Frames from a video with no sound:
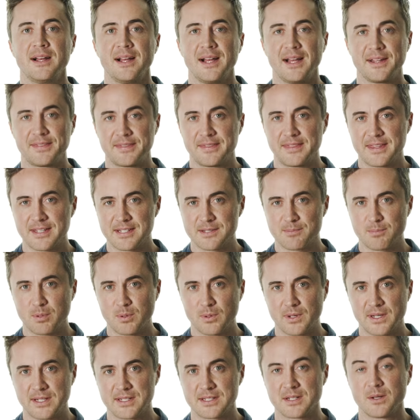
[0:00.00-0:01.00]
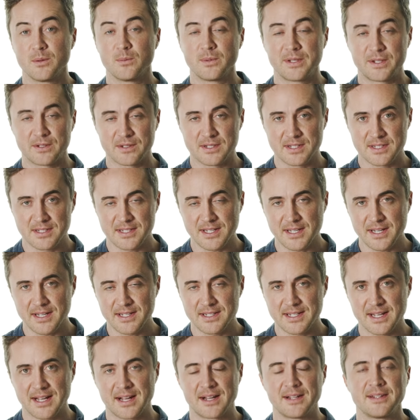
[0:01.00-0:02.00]
at this point, when you're sitting
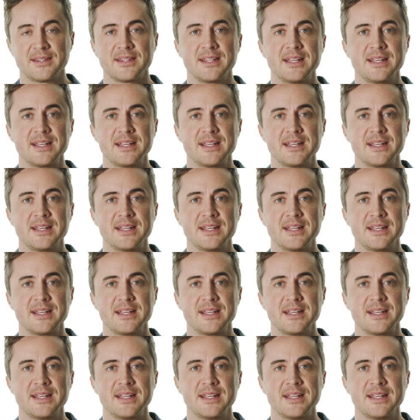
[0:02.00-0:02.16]
down,